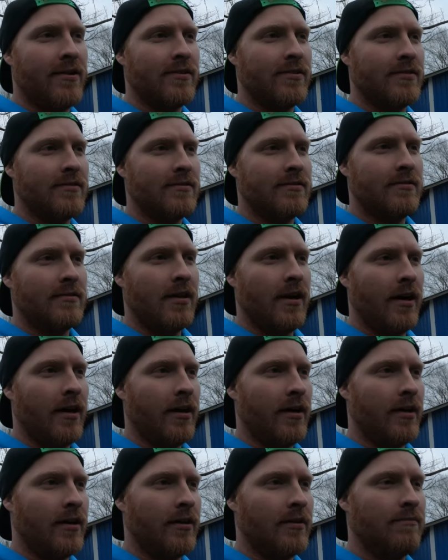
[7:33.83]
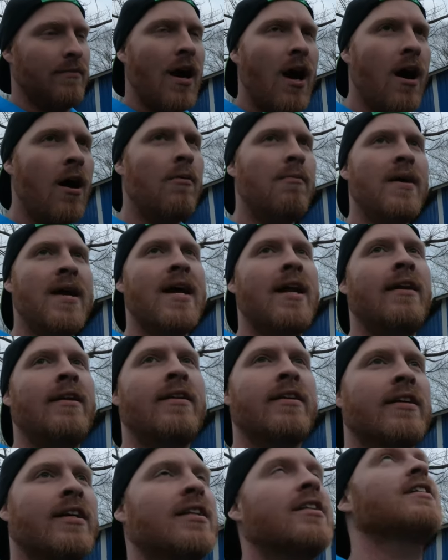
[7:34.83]
Uh, oh man, I
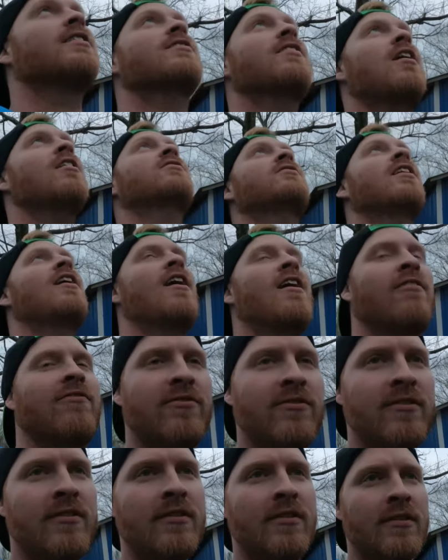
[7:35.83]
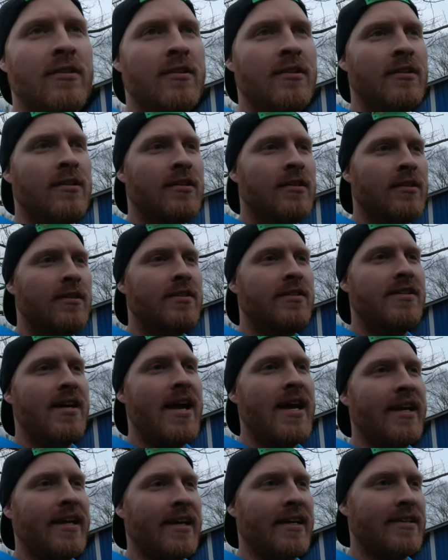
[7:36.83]
need to cut the exhaust off.
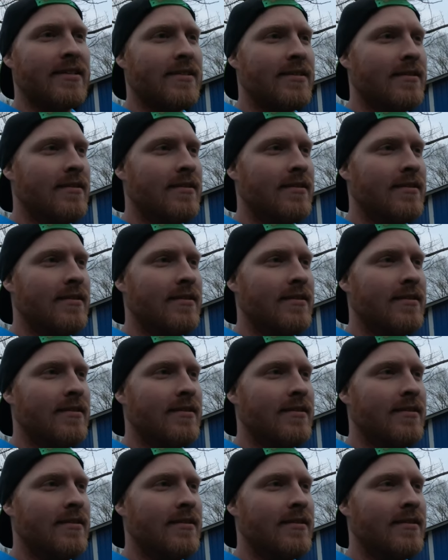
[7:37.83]
Dang it.